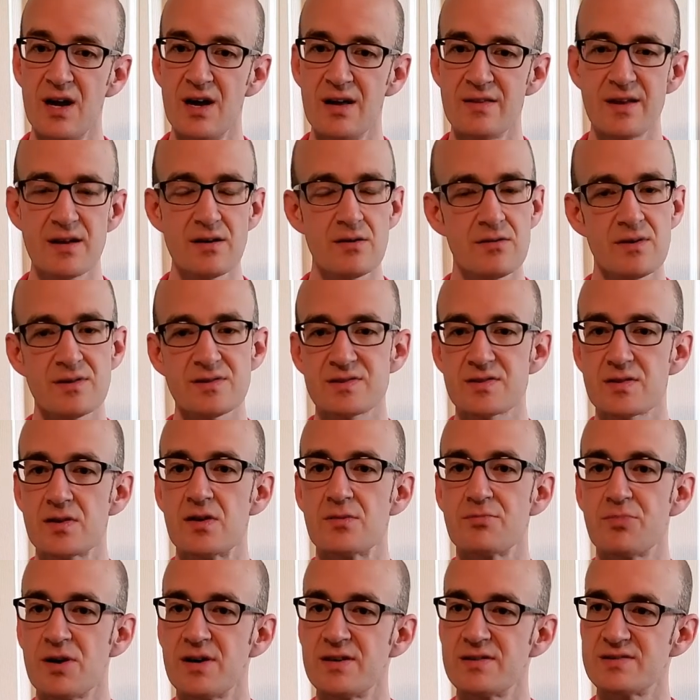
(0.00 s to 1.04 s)
They don't necessarily
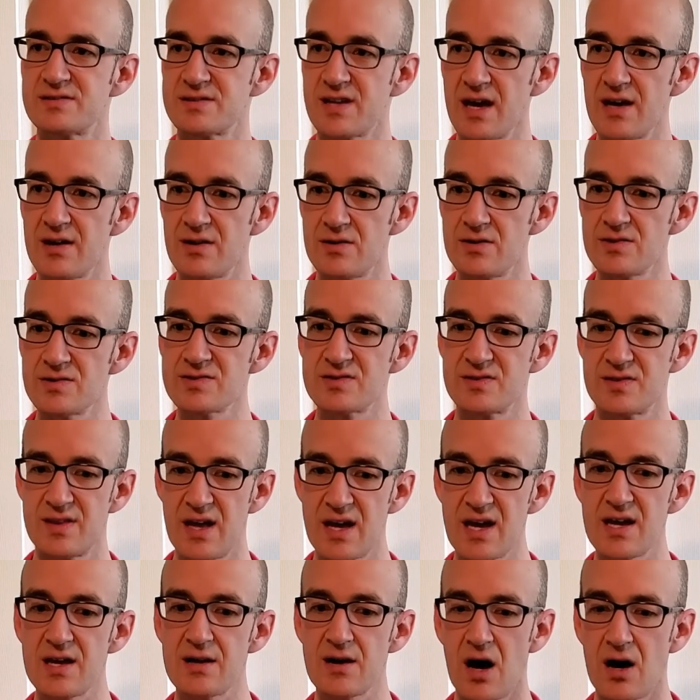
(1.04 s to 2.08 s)
play scales.
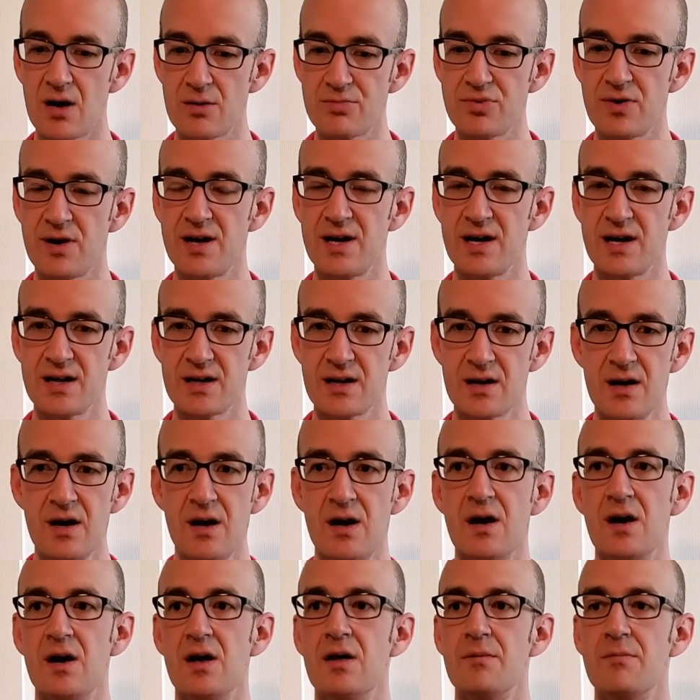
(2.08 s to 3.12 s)
They are playing
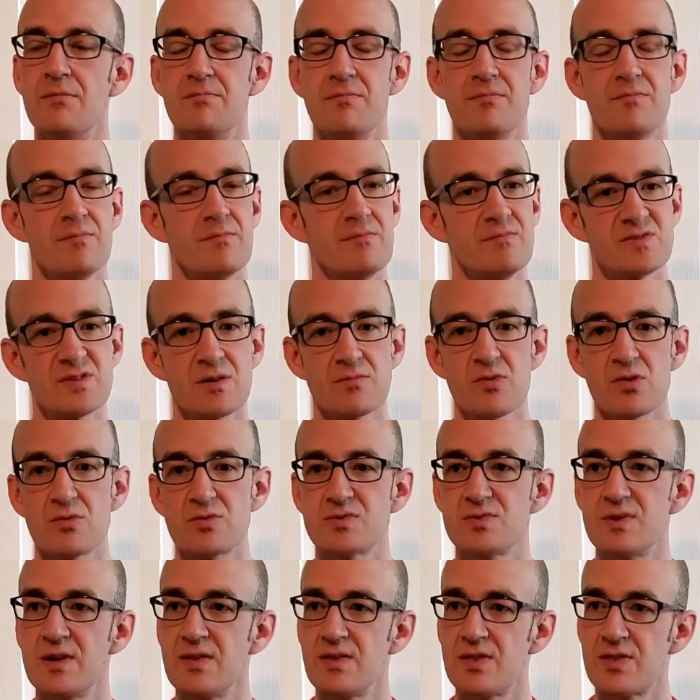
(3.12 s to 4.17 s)
somewhere
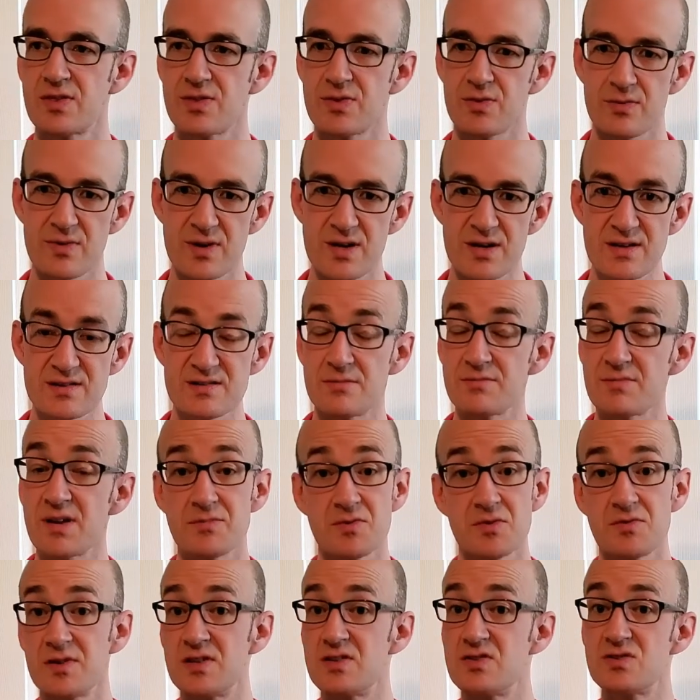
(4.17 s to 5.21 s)
between 3, sometimes
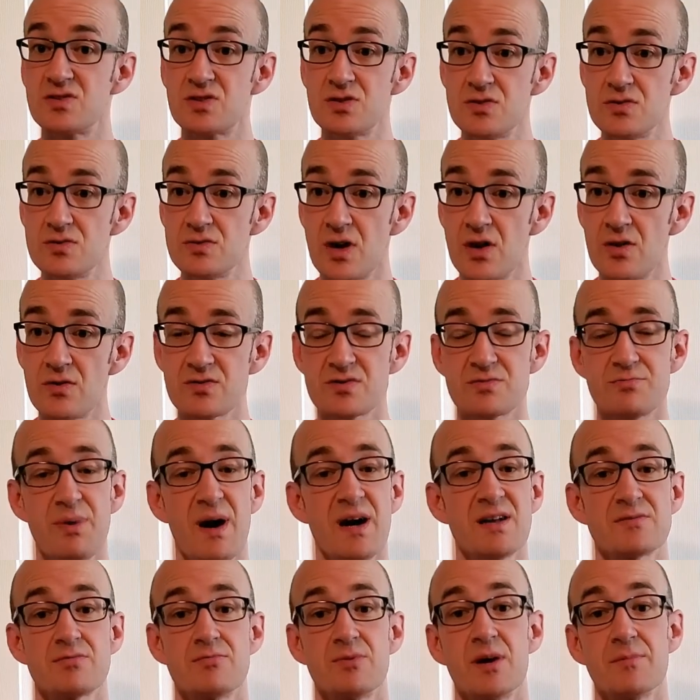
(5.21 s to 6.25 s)
only 2 notes,
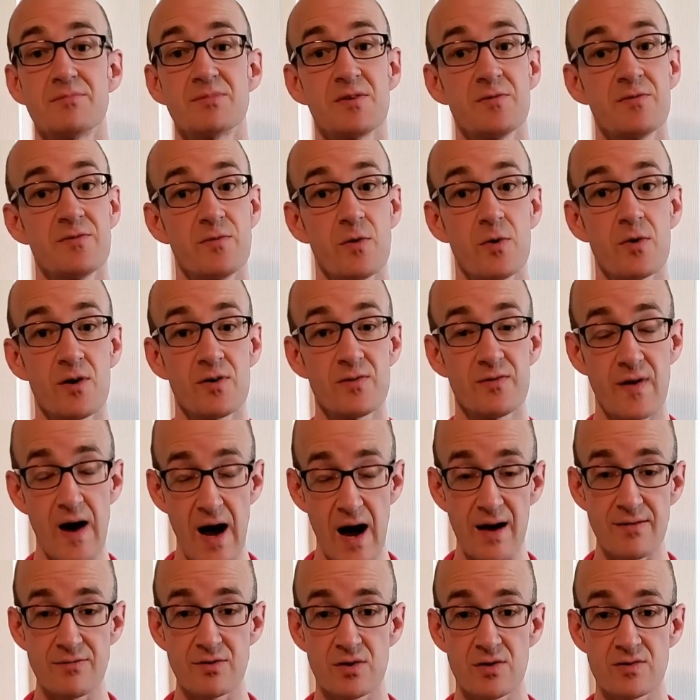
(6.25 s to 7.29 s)
possibly up to 4 or
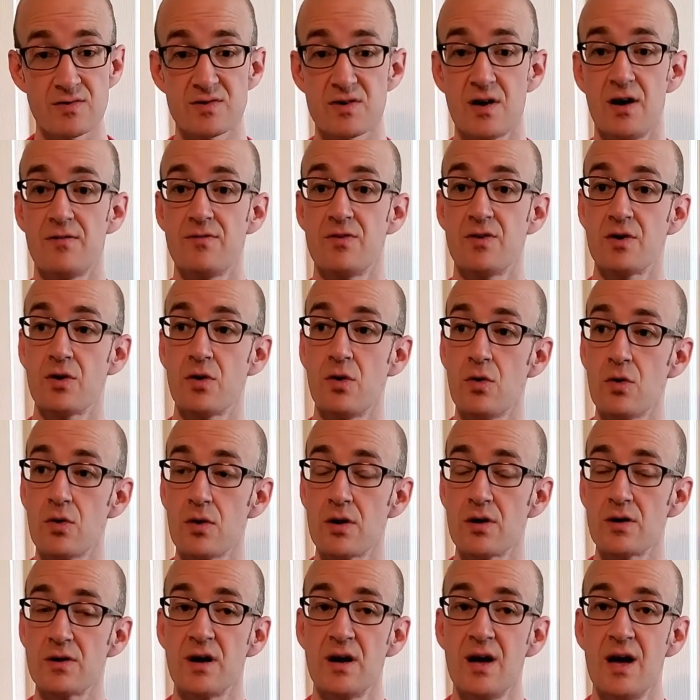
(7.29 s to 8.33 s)
5 notes of the
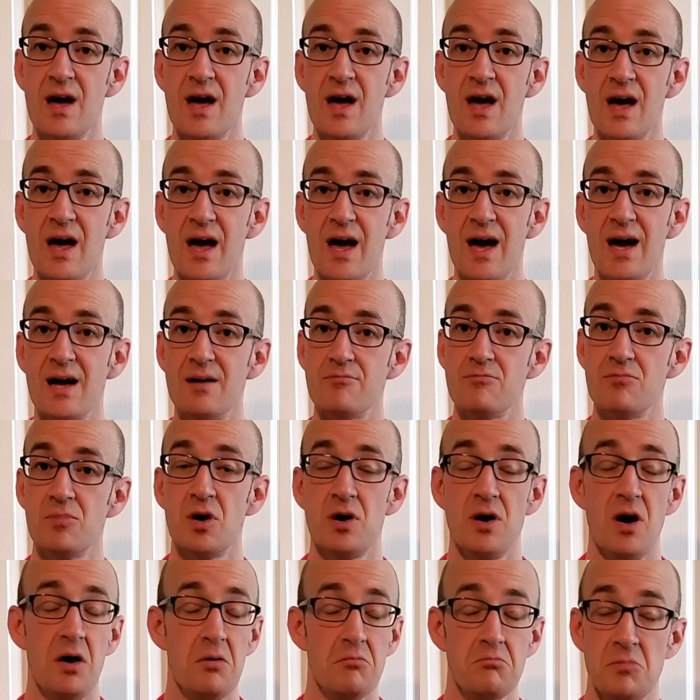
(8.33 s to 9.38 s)
chord, and
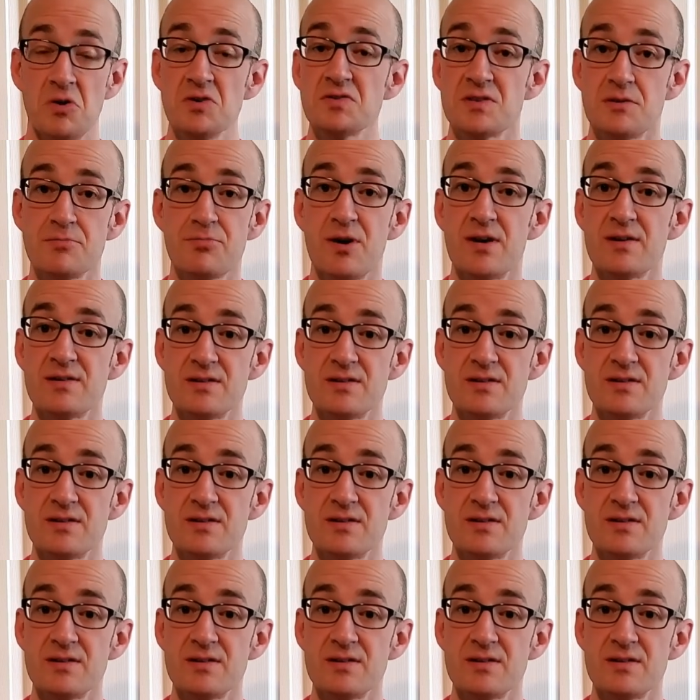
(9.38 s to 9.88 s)
mostly playing